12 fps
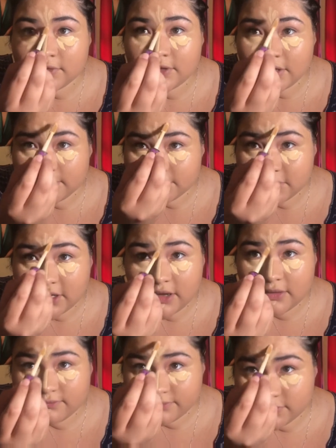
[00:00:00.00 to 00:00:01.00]

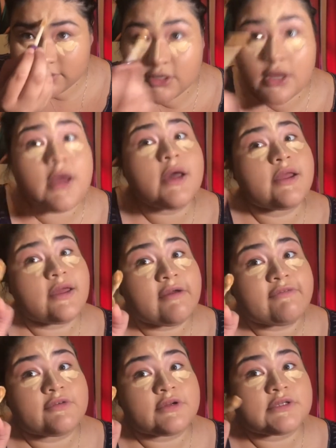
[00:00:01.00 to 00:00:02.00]
Sometimes. Not
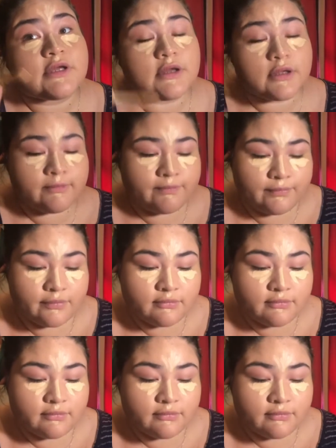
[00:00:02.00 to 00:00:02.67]
every time.